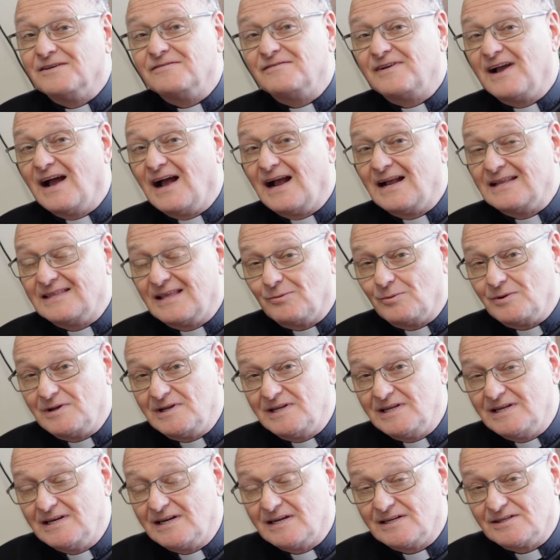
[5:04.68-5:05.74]
of God that will
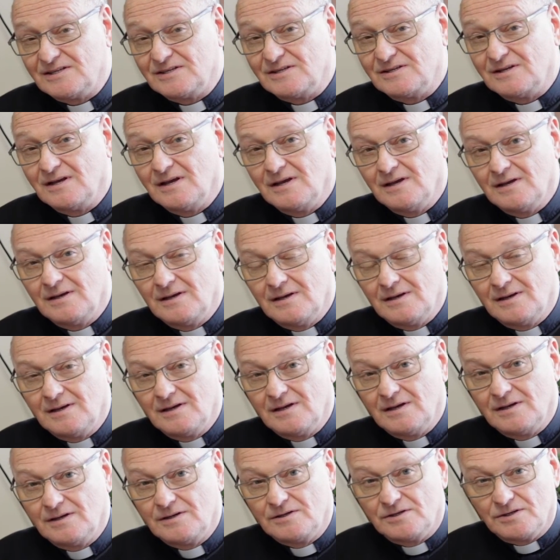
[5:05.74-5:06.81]
lead us
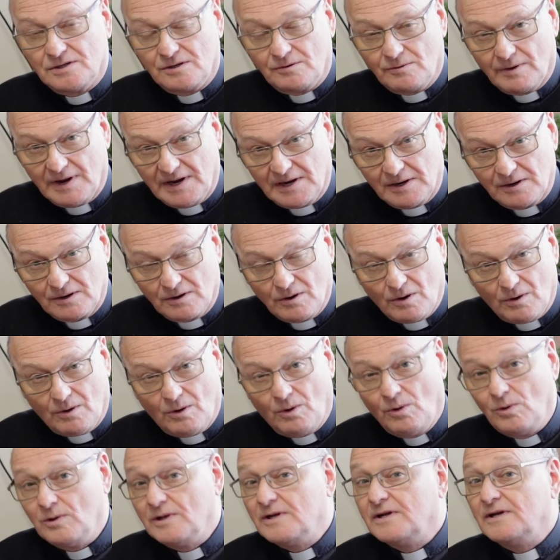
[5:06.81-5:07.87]
to greater
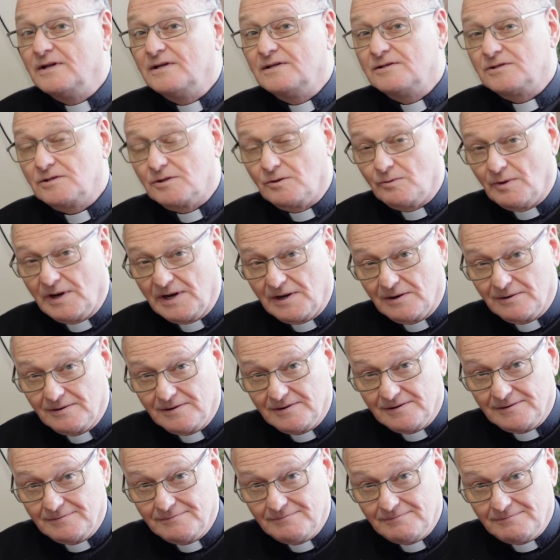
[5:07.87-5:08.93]
holiness, greater
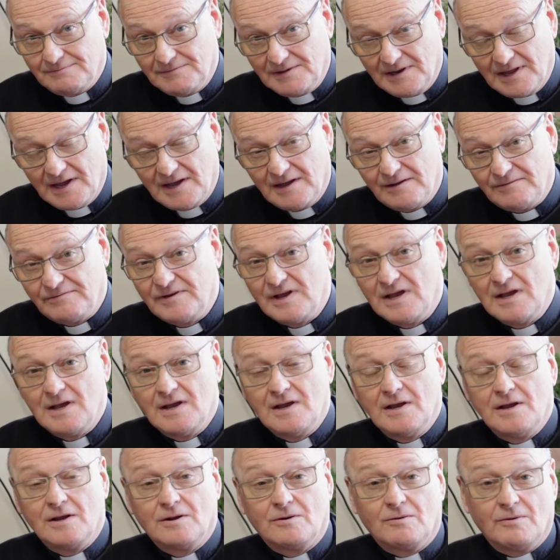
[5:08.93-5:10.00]
love,
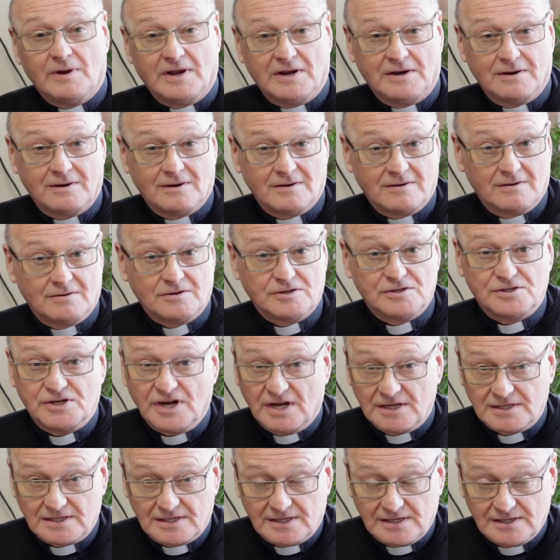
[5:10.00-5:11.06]
greater
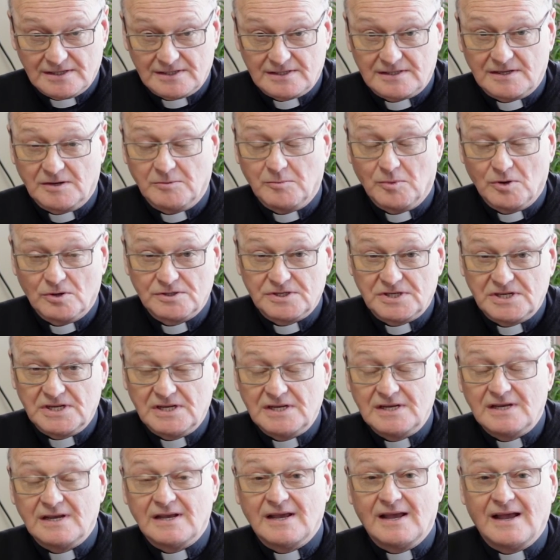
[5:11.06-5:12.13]
justice and
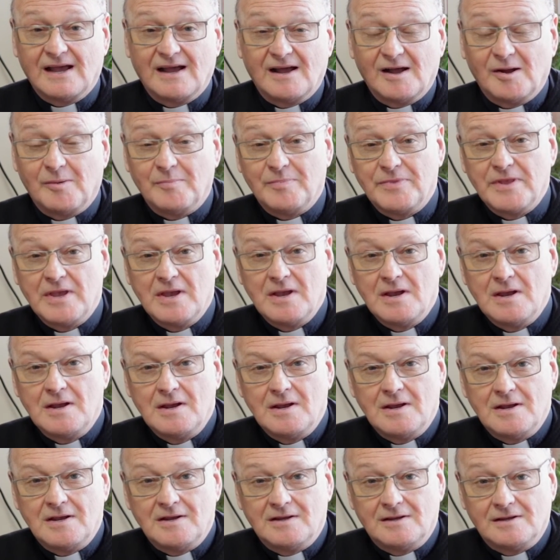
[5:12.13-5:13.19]
mercy.
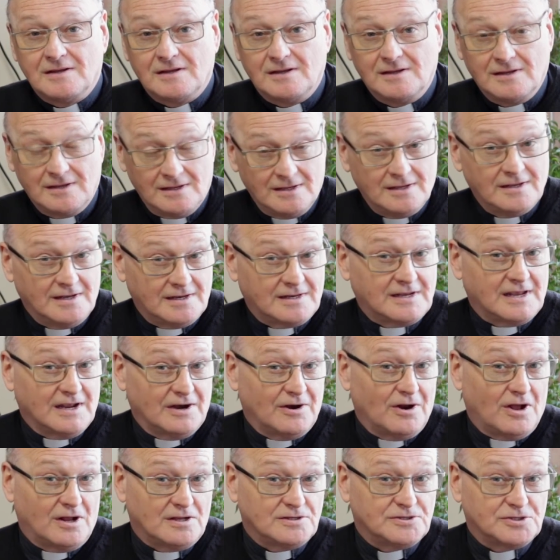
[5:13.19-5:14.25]
It
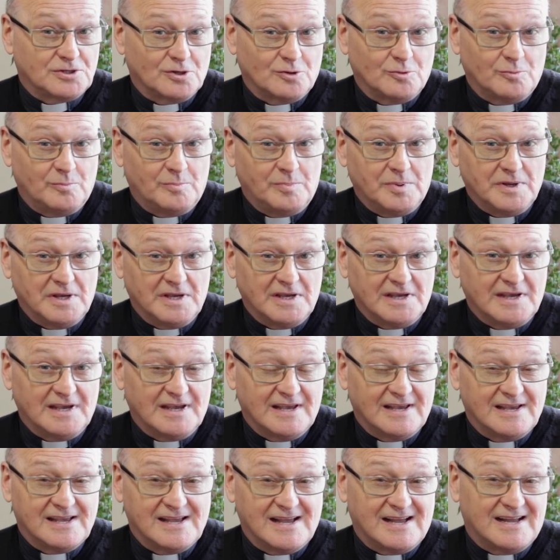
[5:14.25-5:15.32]
can also
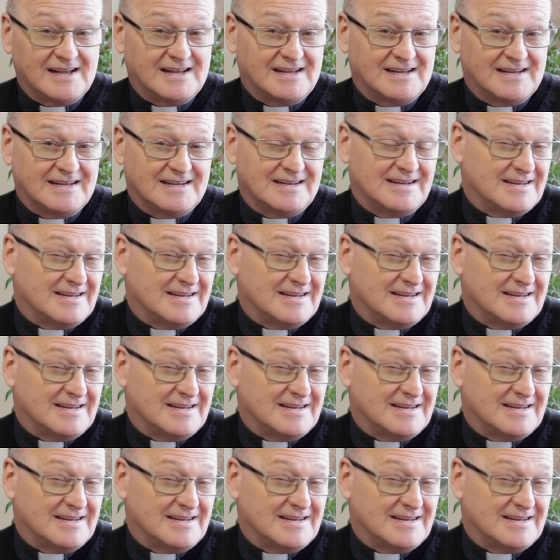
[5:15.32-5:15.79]
be an